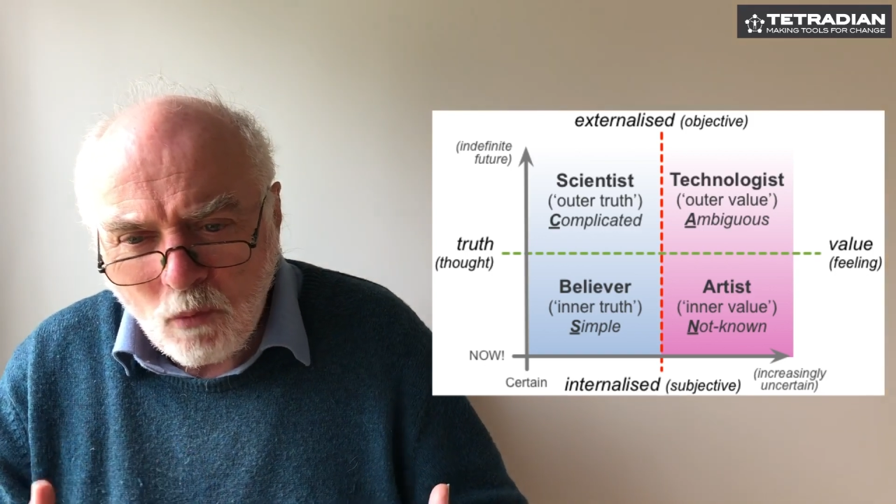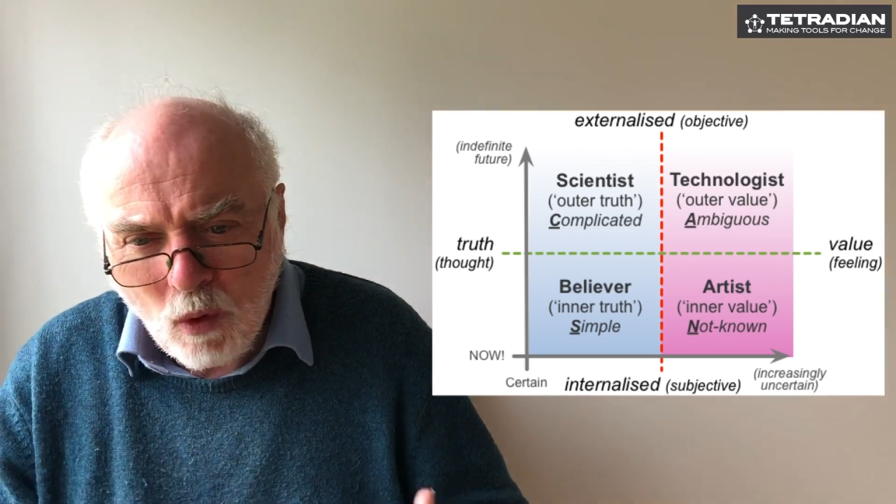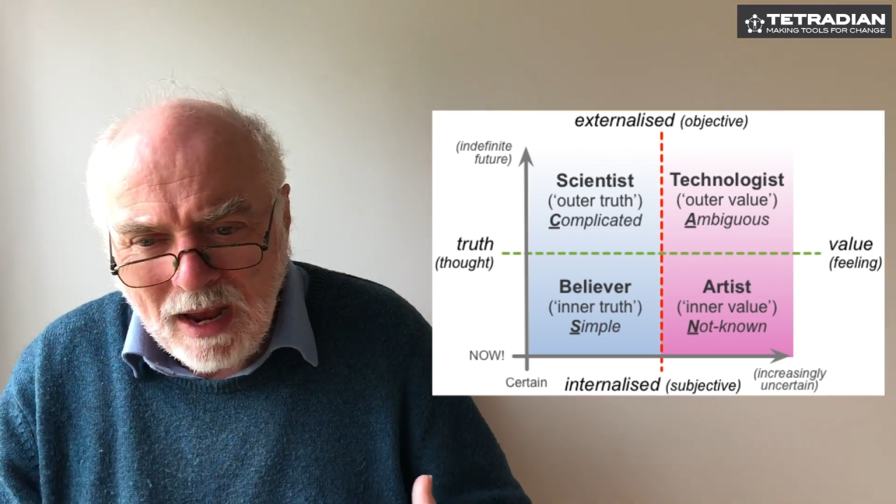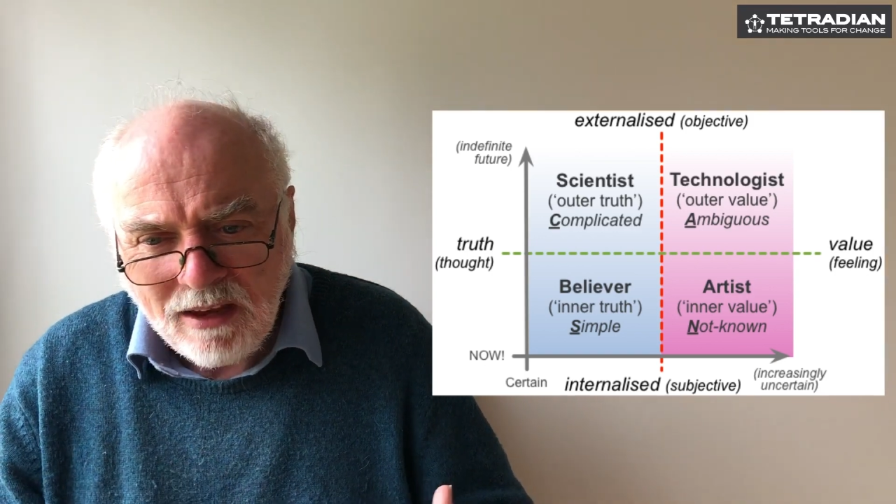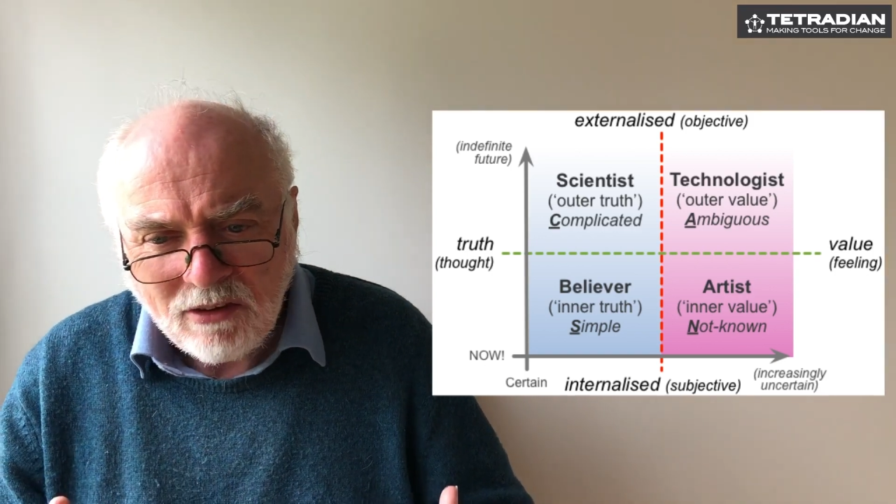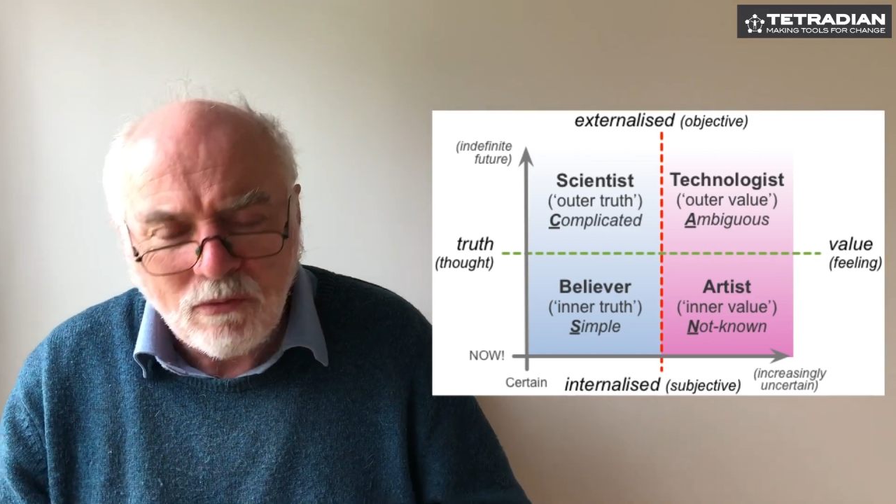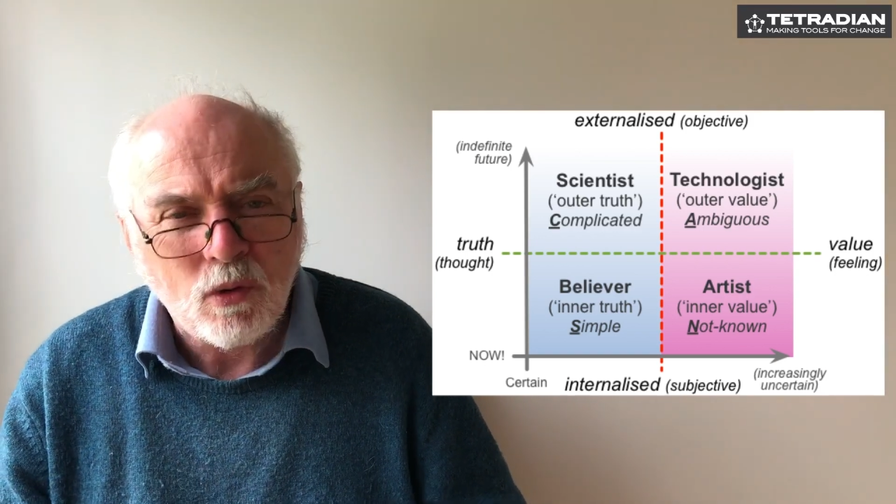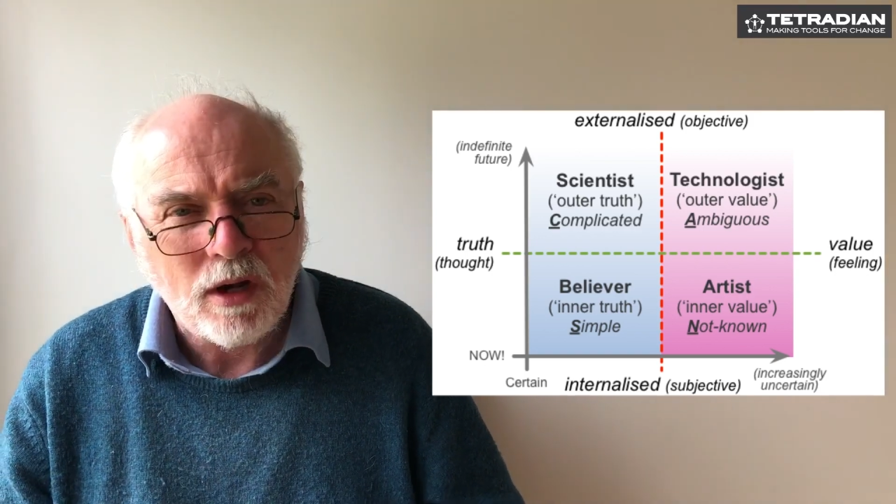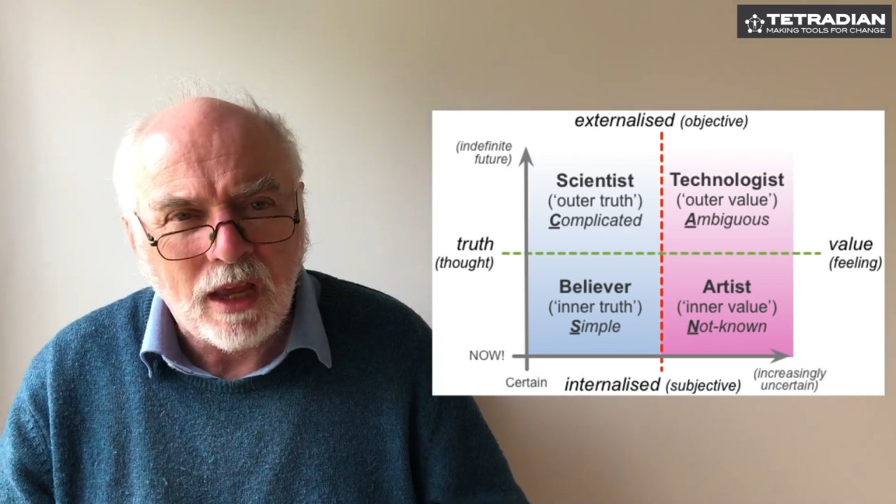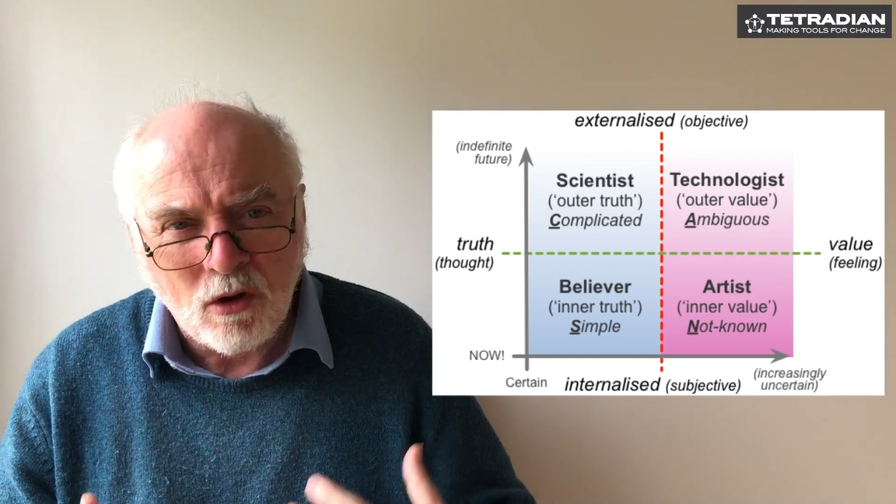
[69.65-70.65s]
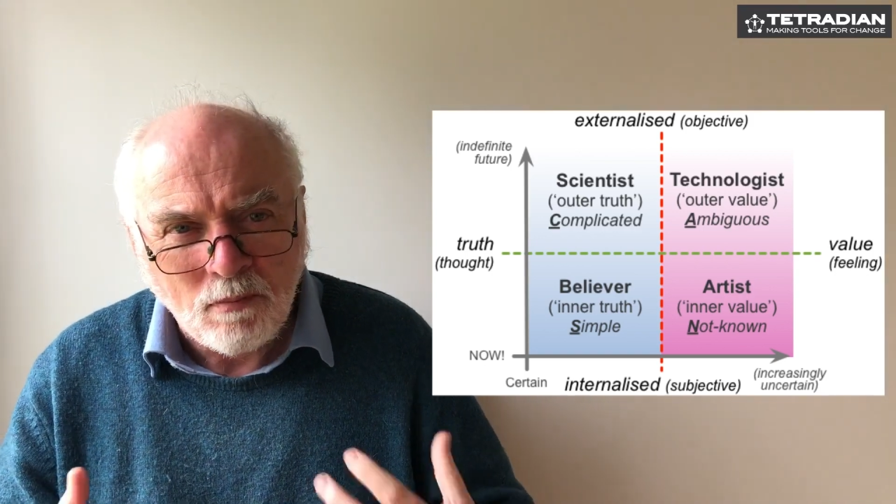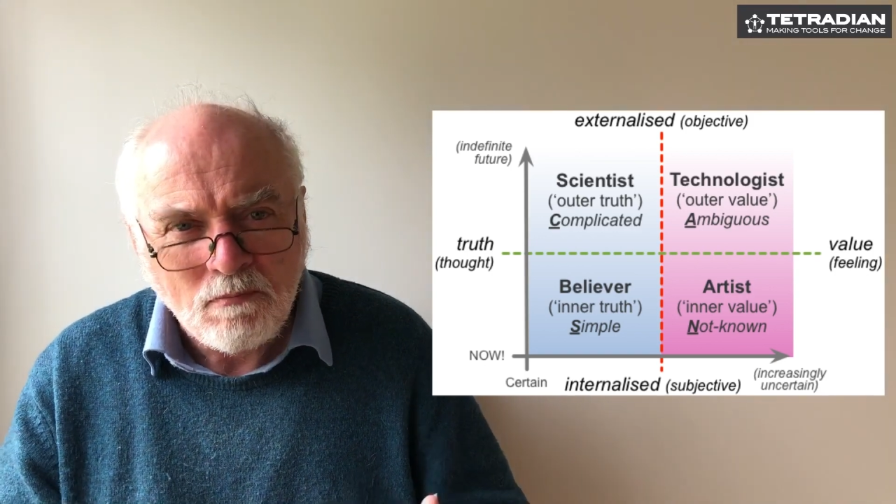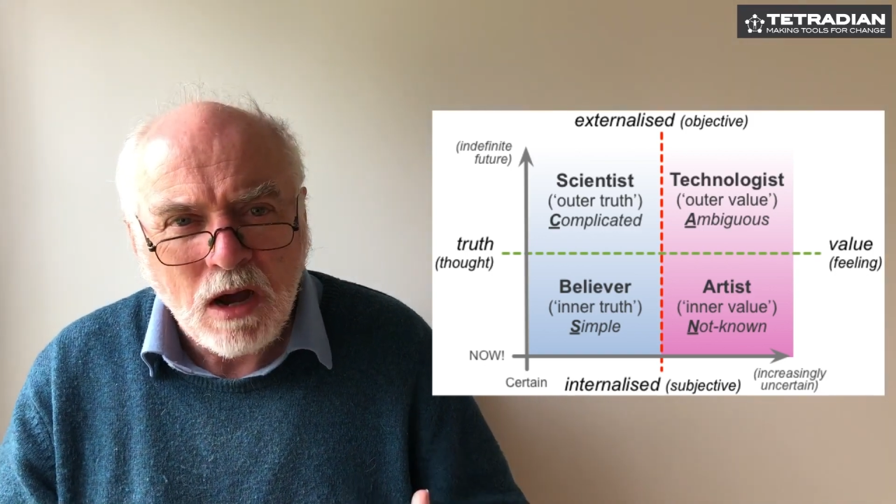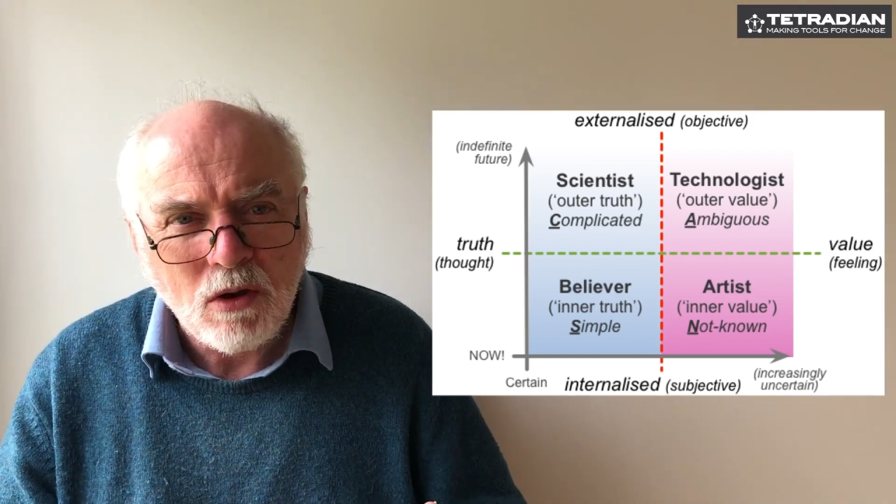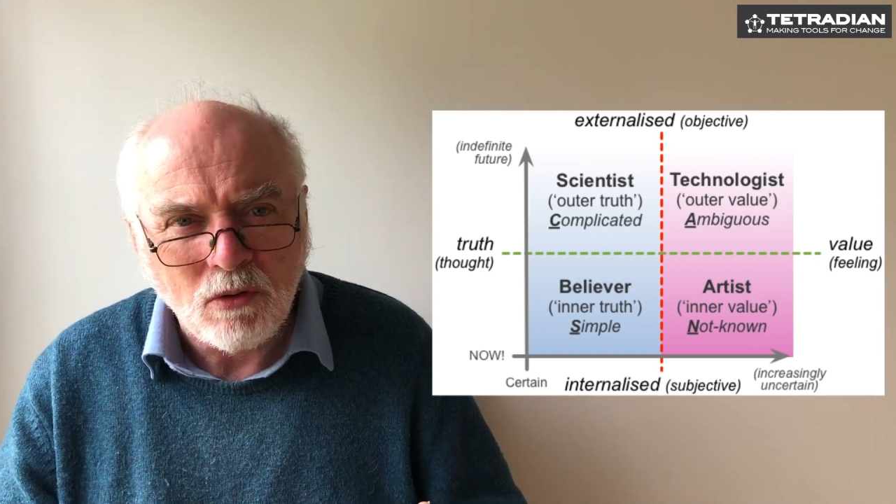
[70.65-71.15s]
ways of working or
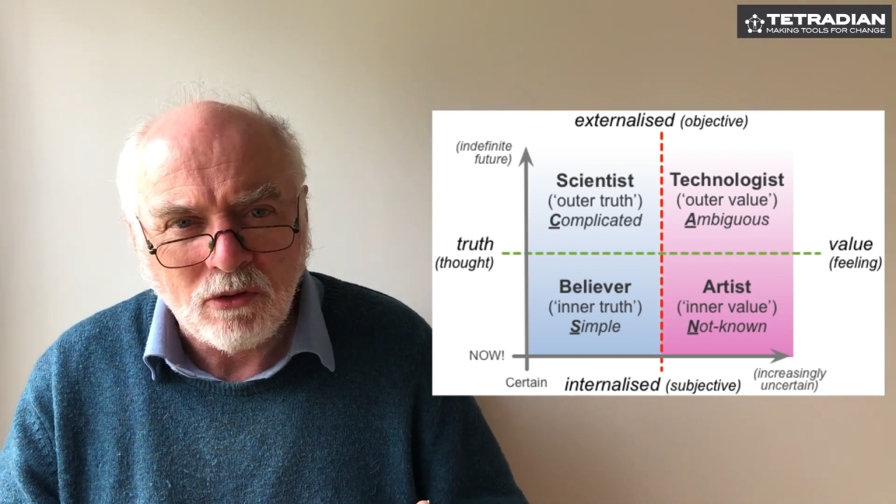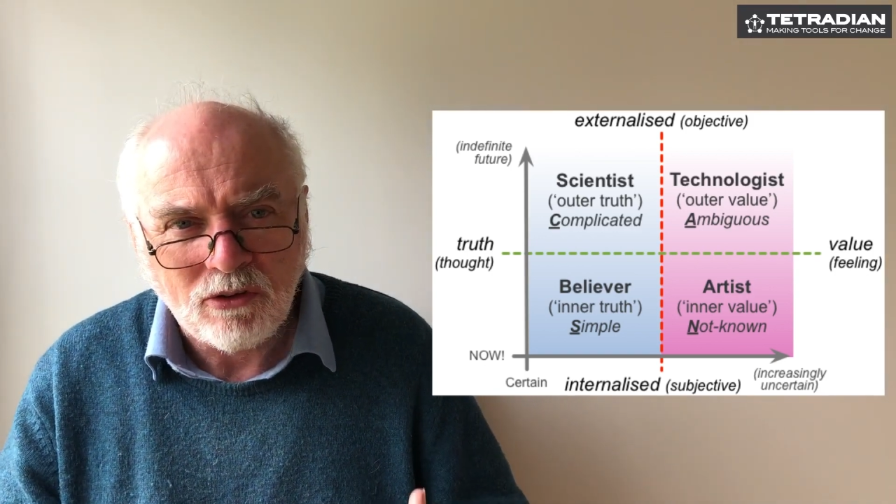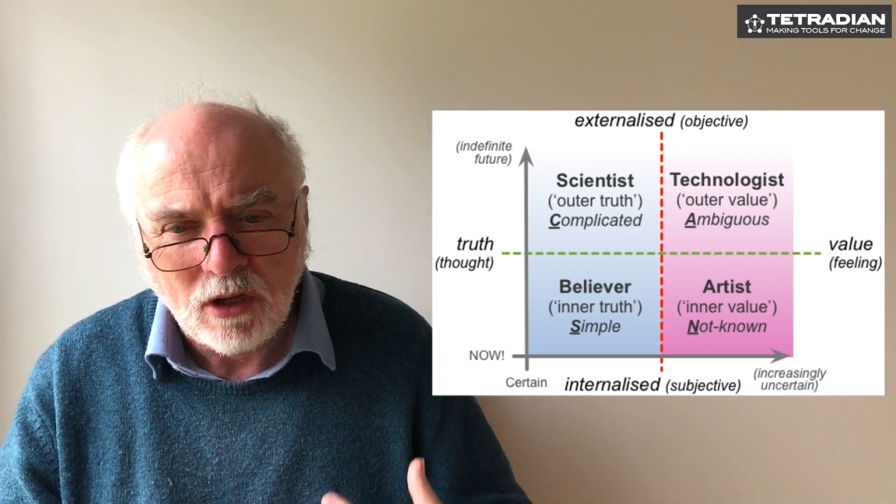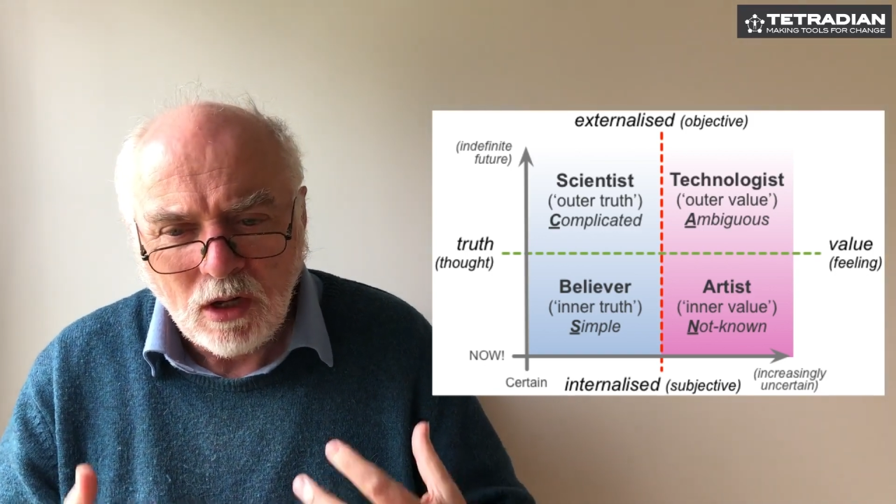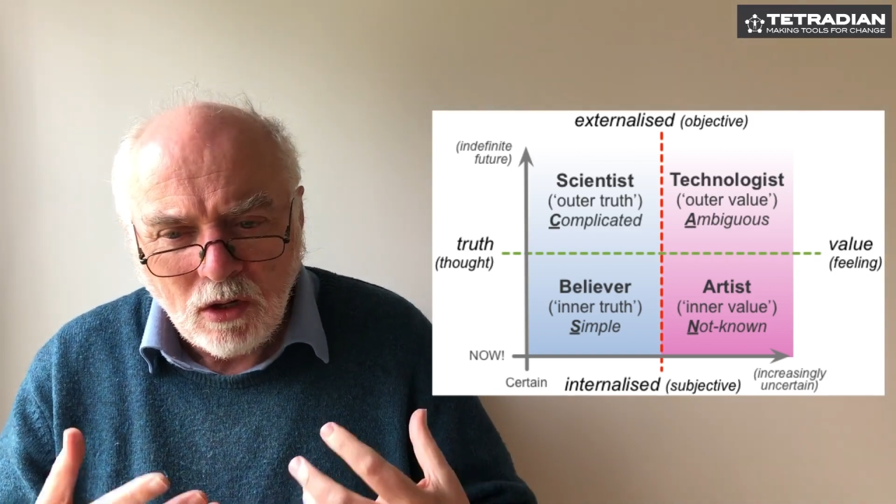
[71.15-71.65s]
modes,